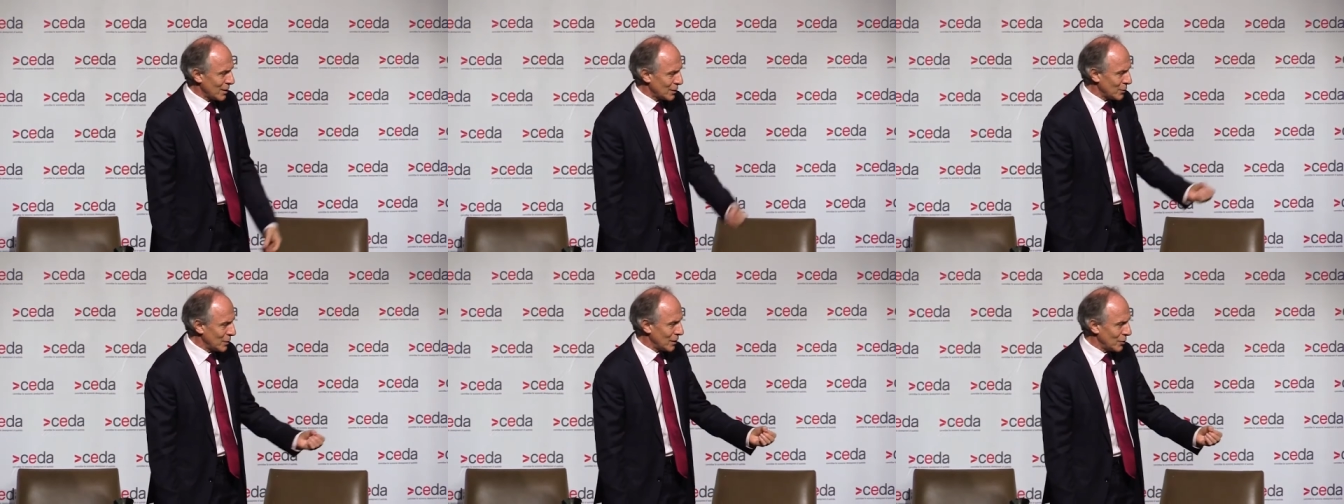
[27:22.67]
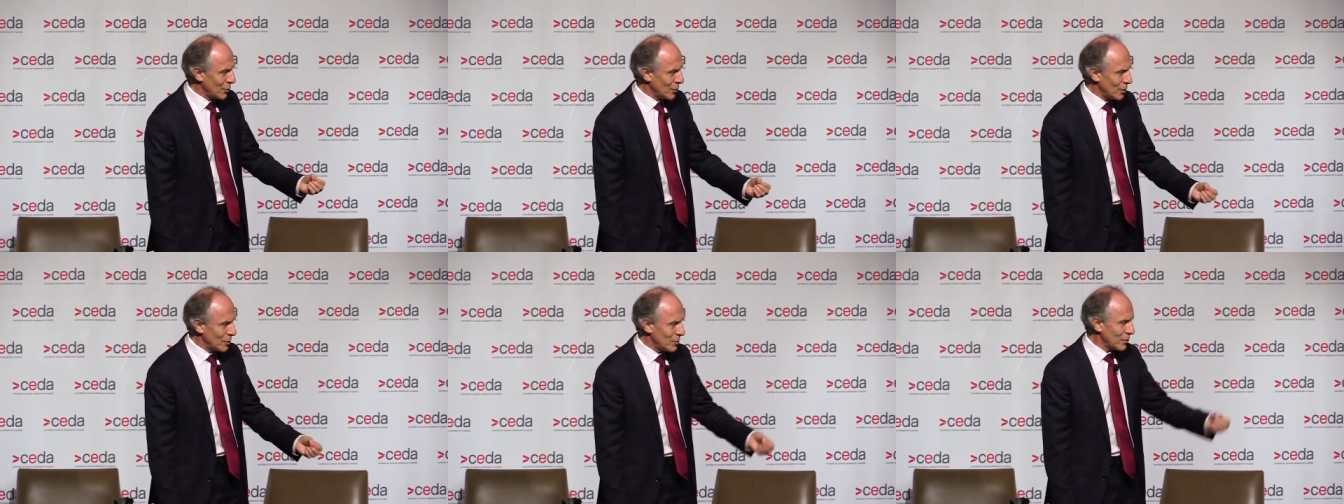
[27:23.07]
by
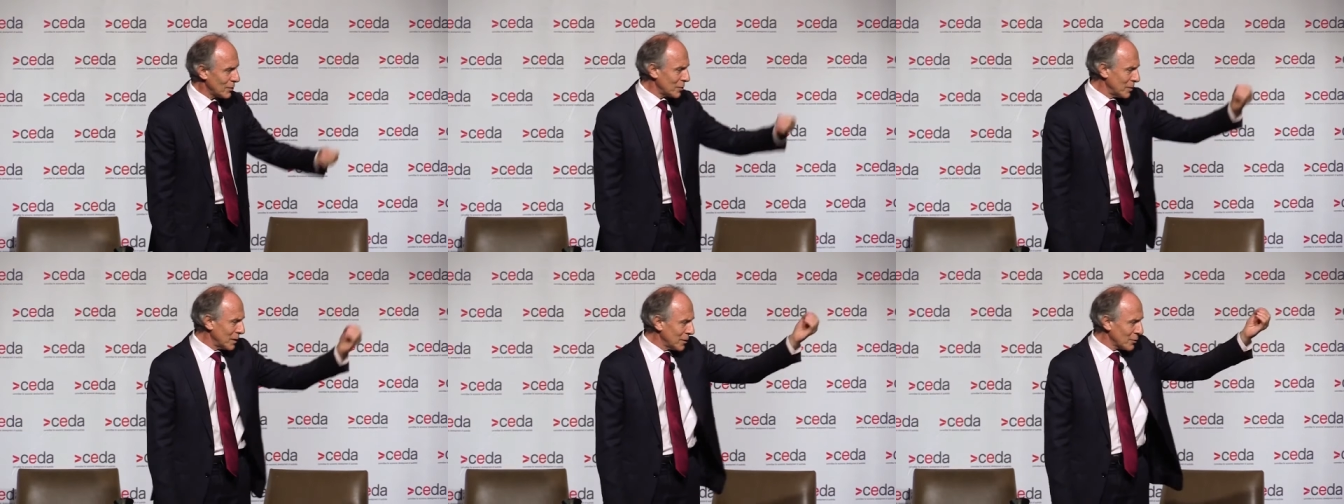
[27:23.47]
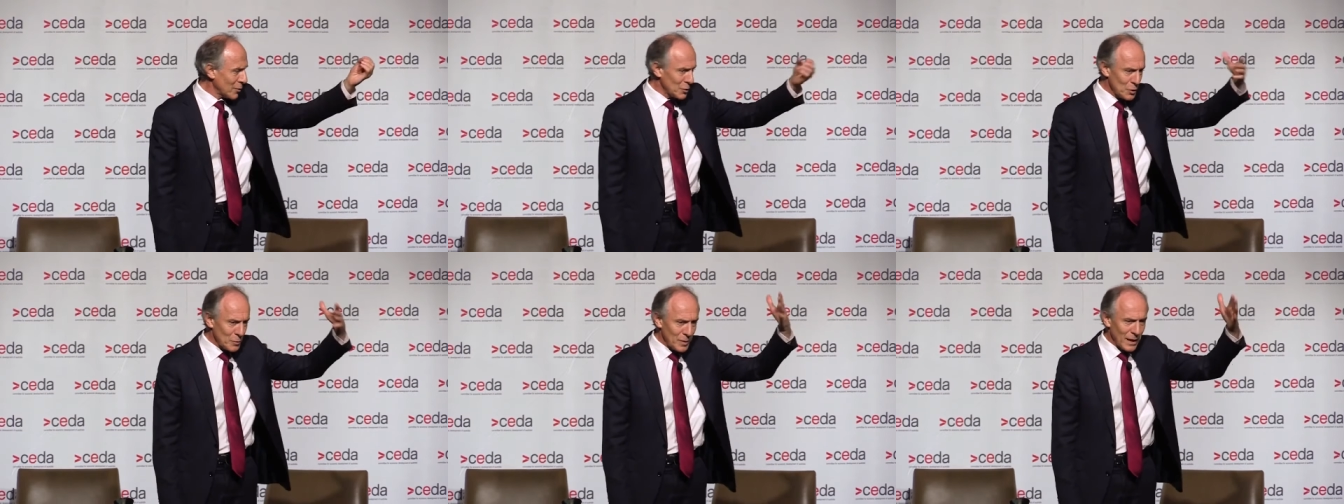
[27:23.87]
2030 because it depends
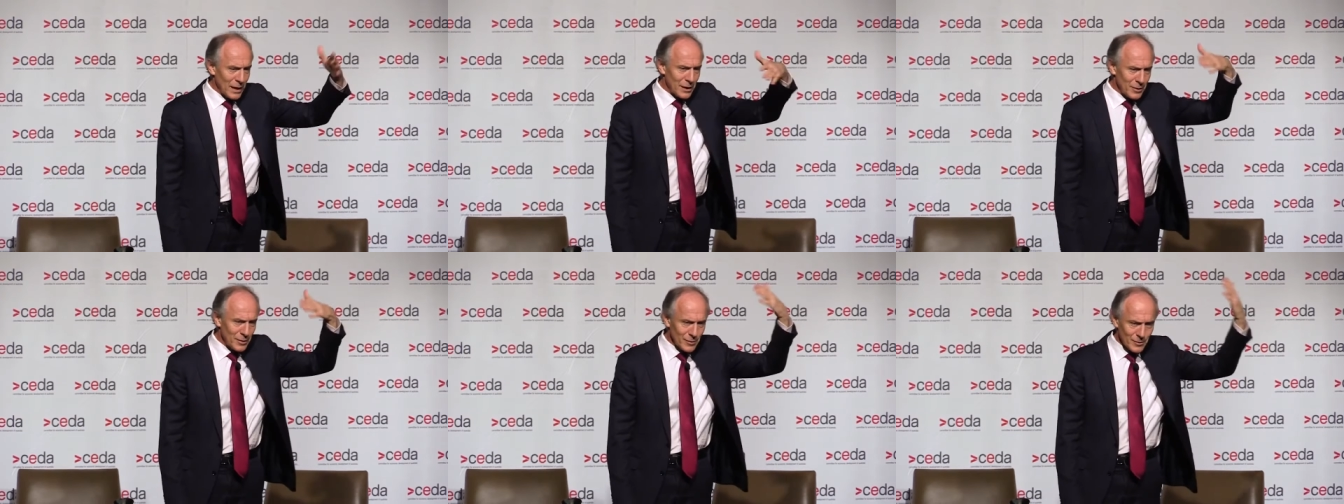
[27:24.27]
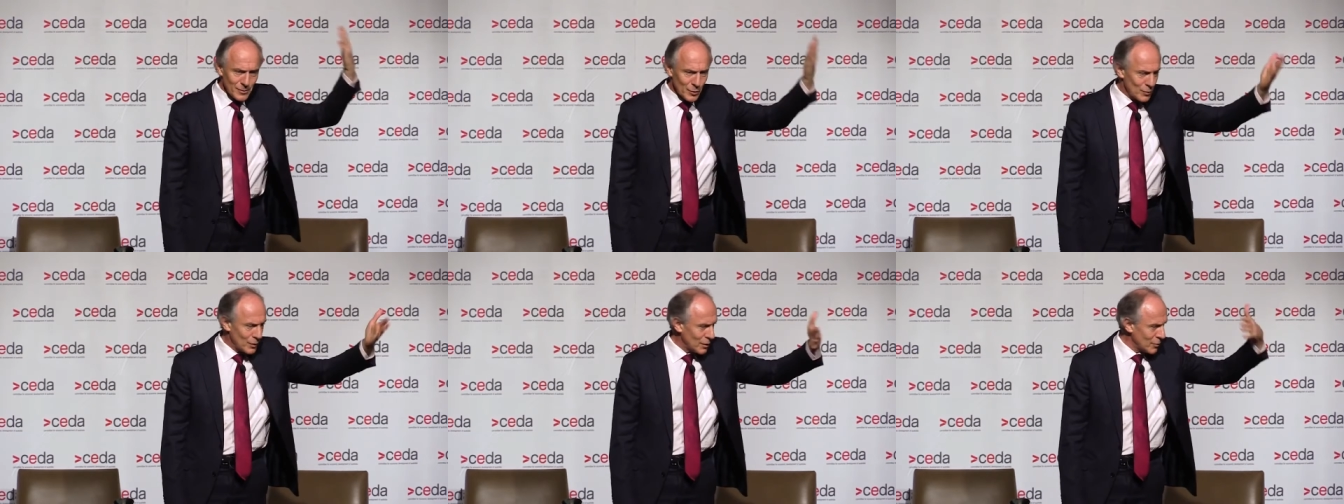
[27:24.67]
on Japan and
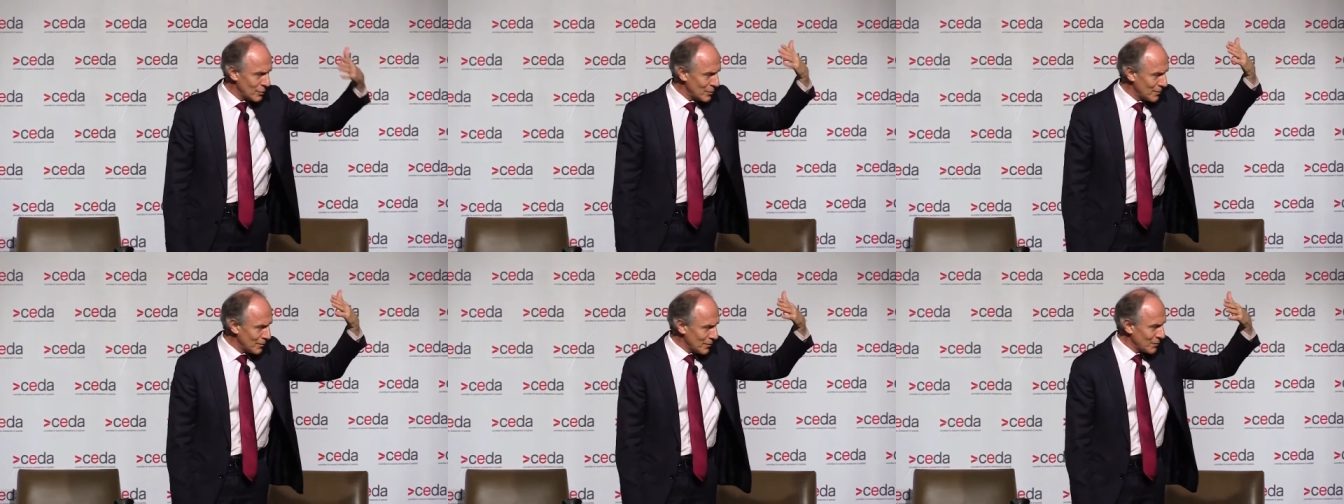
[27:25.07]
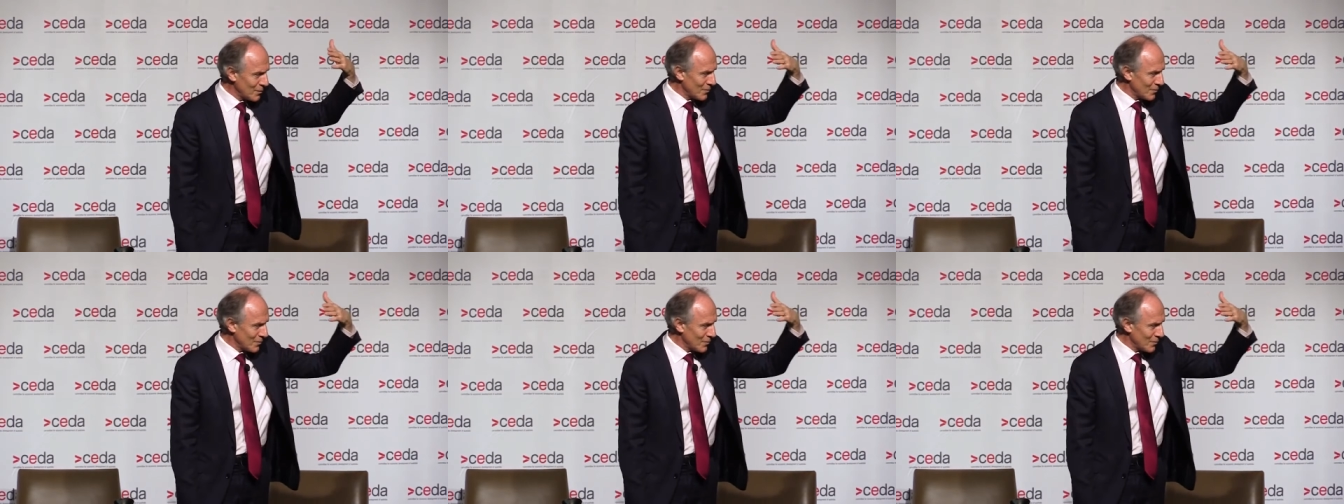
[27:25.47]
Korea and